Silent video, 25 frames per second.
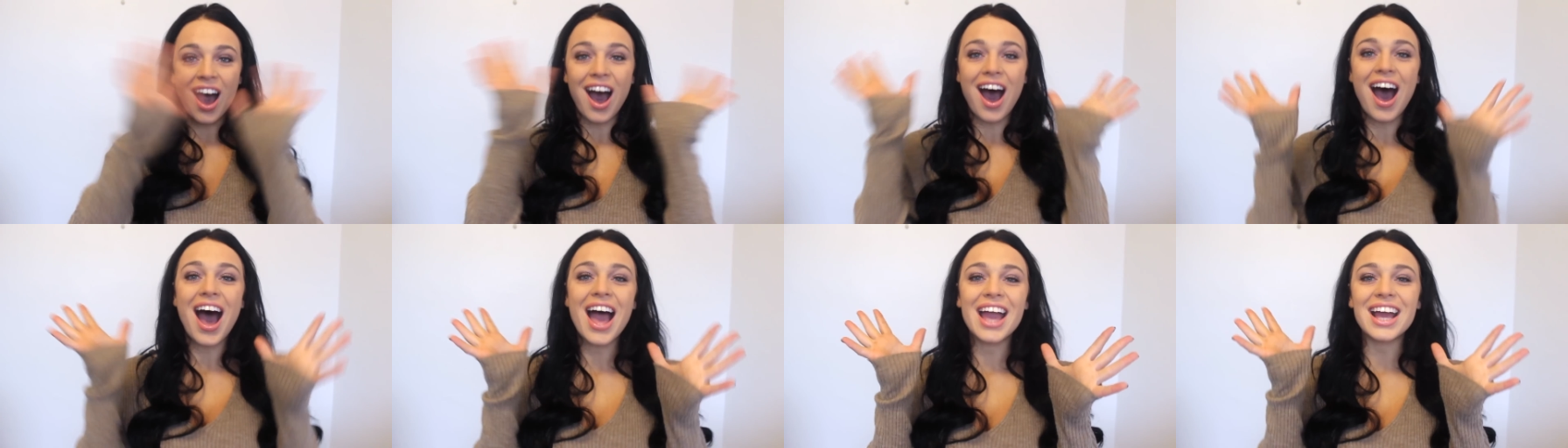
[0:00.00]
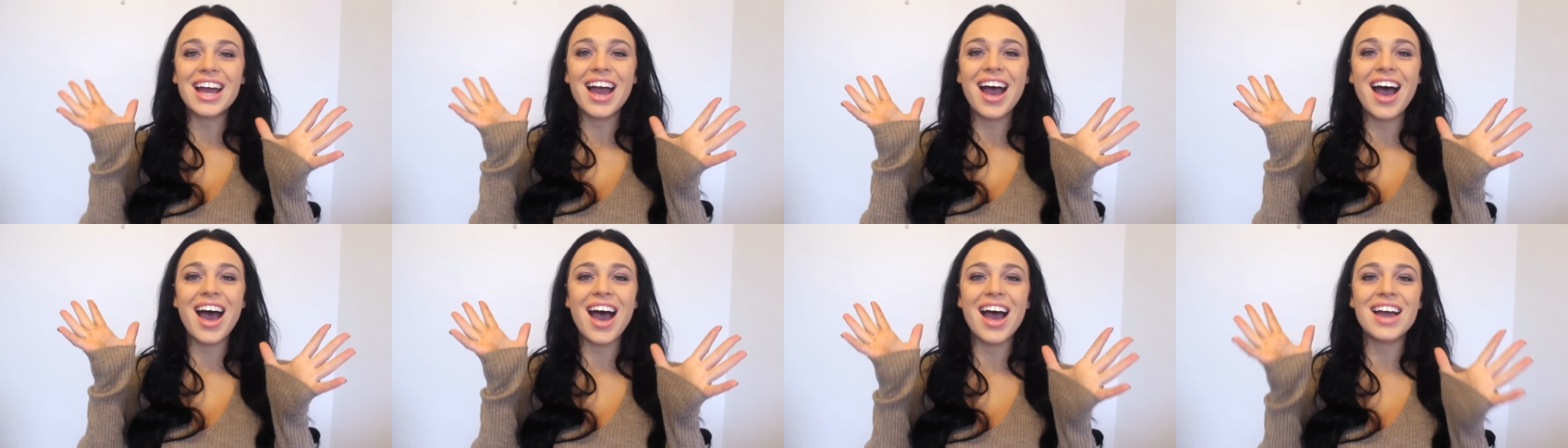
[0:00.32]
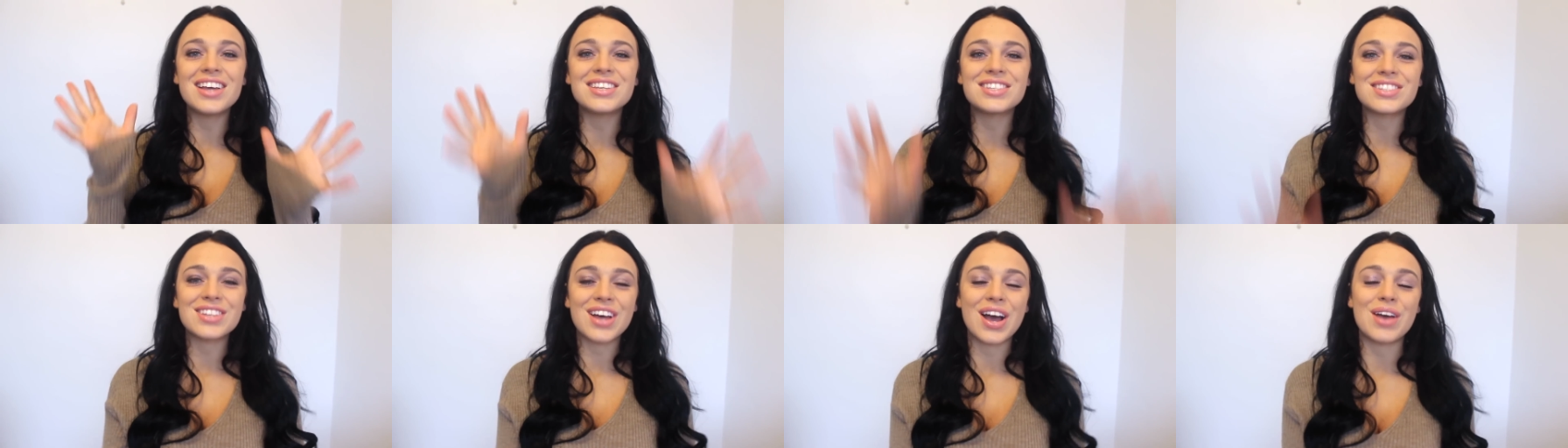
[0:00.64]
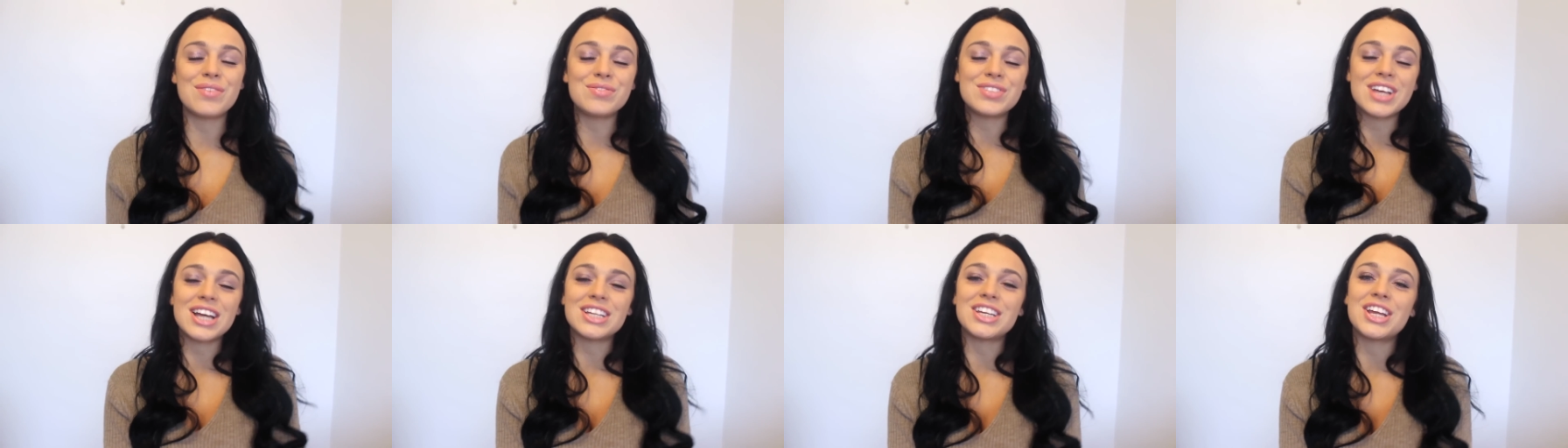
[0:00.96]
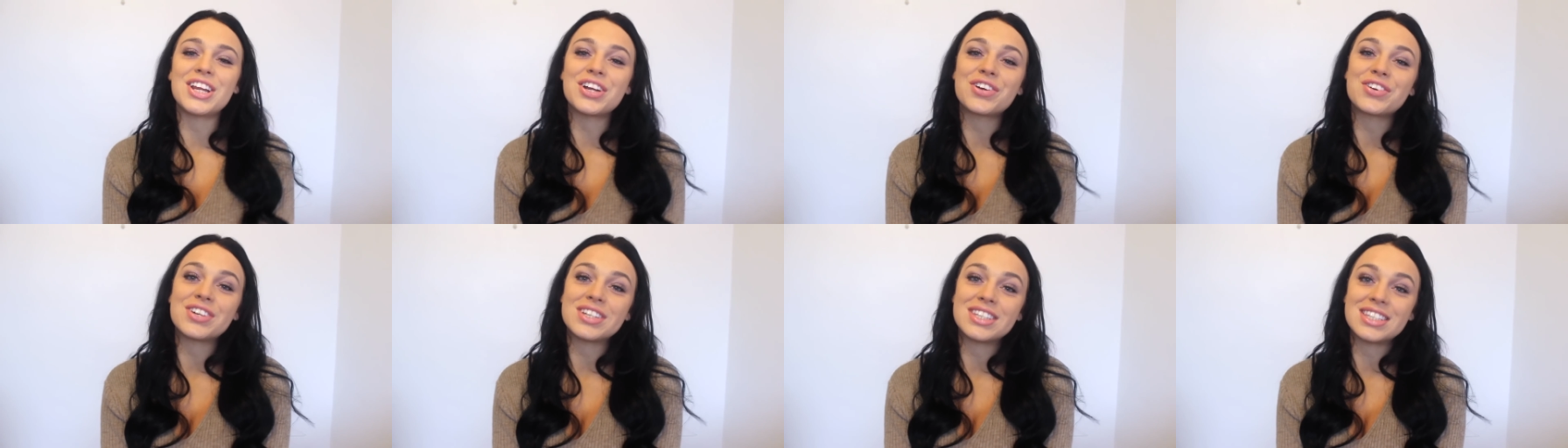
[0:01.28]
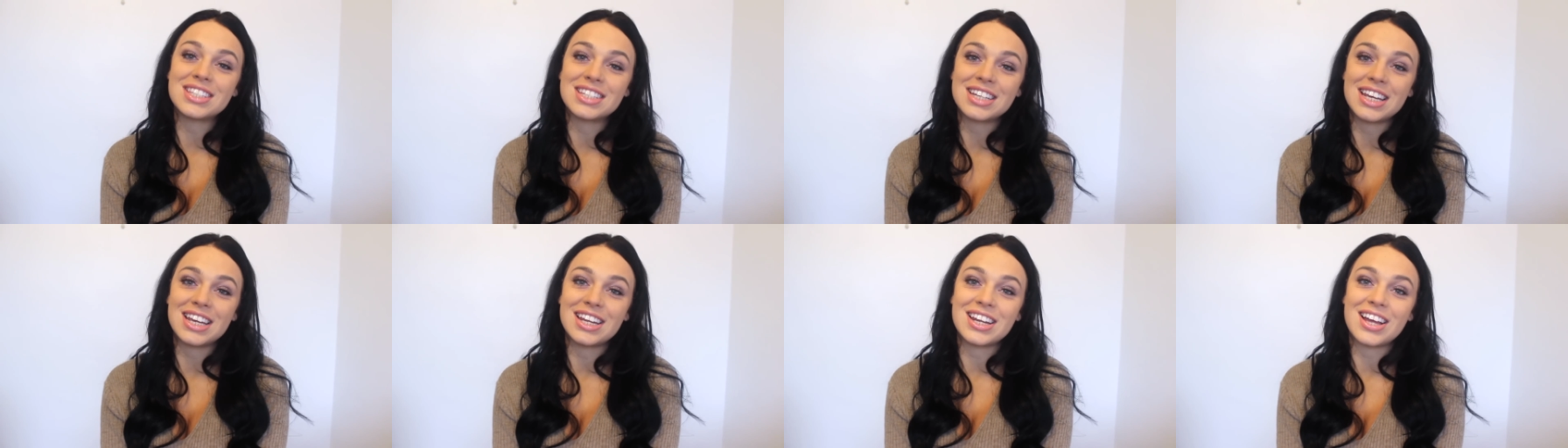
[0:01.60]
Hi guys, I'm Daniella
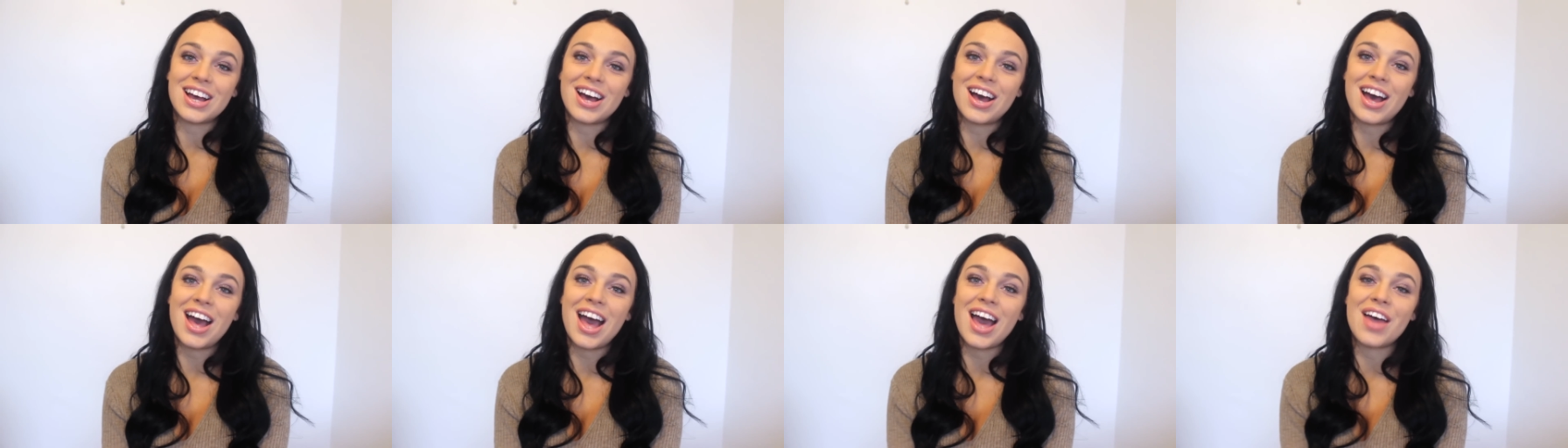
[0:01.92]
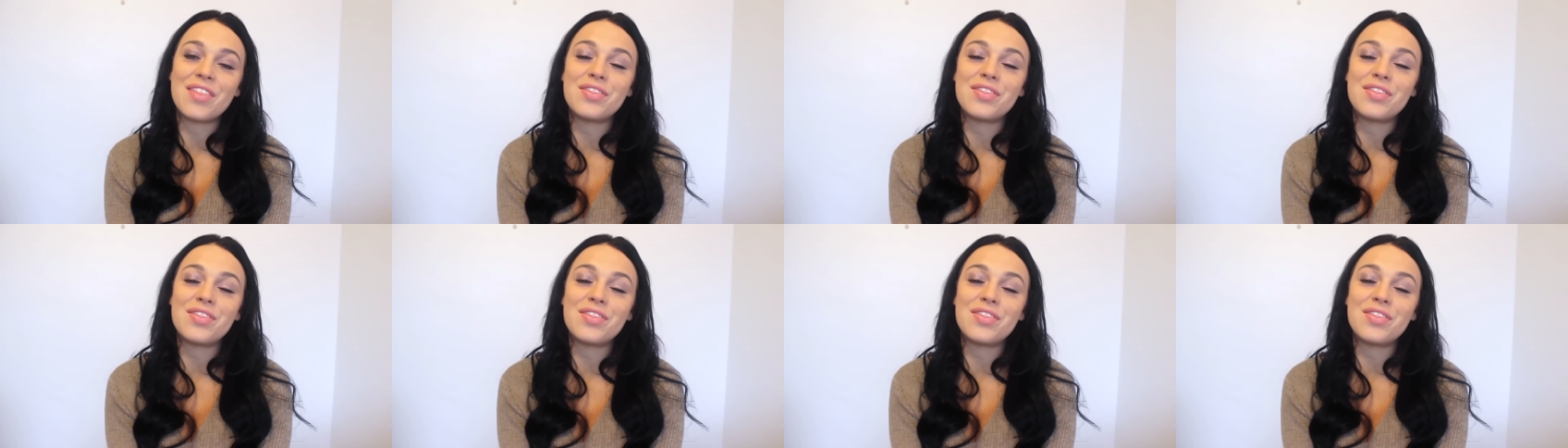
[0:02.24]
Christina